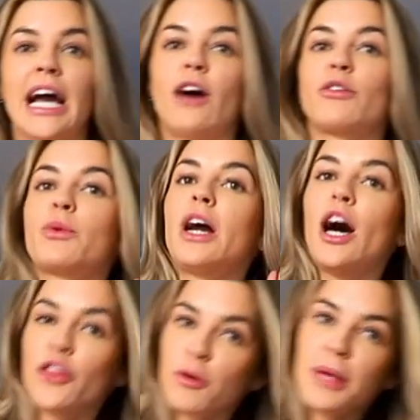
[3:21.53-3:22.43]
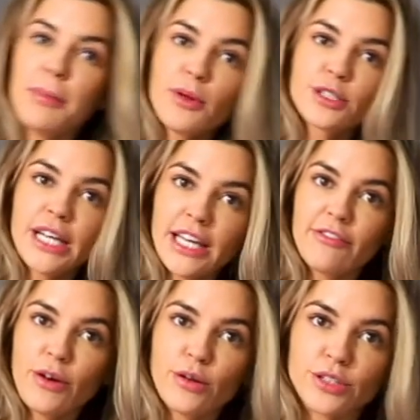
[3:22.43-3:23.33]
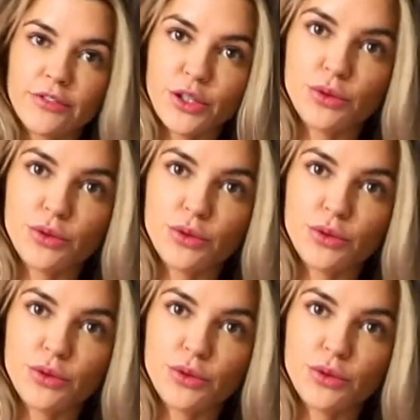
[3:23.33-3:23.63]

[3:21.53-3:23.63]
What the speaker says: However, when other people are taking photos of